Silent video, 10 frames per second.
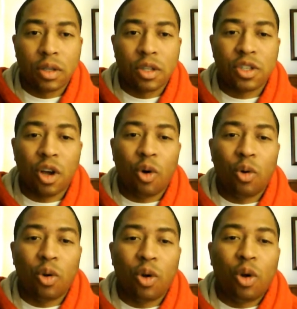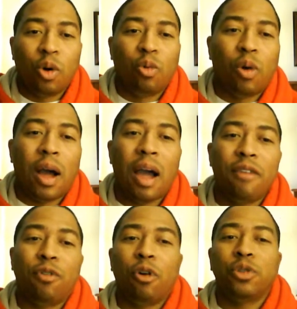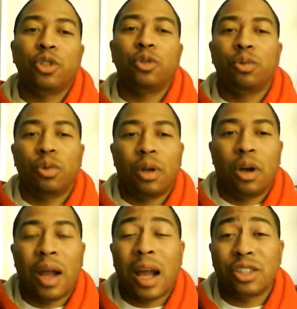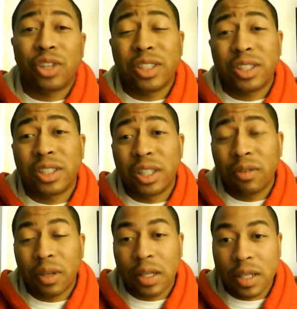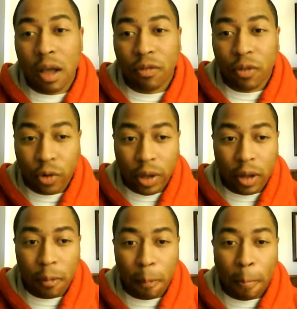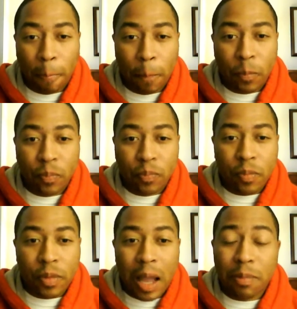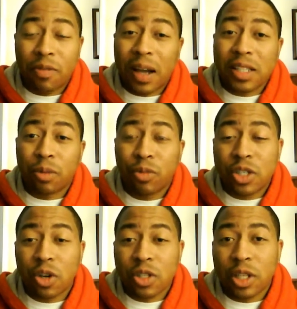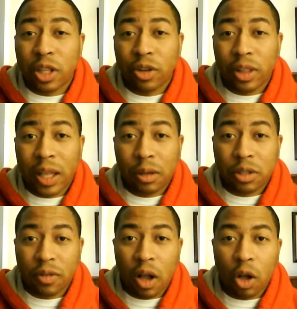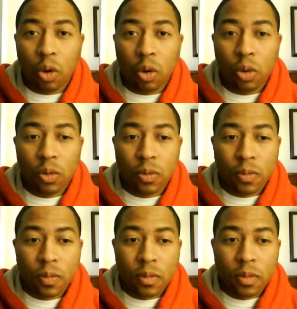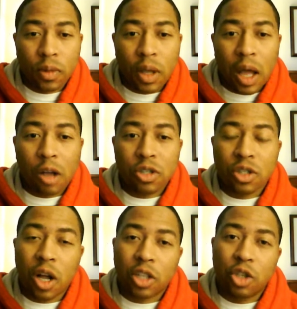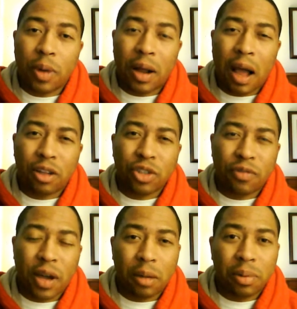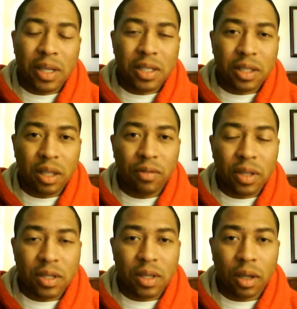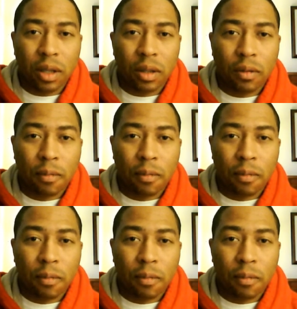So, I informed you on how to transition to living in South Korea. I provided some resources to learn the language of Hangul. I also talked to you about how to find a place to live in the city.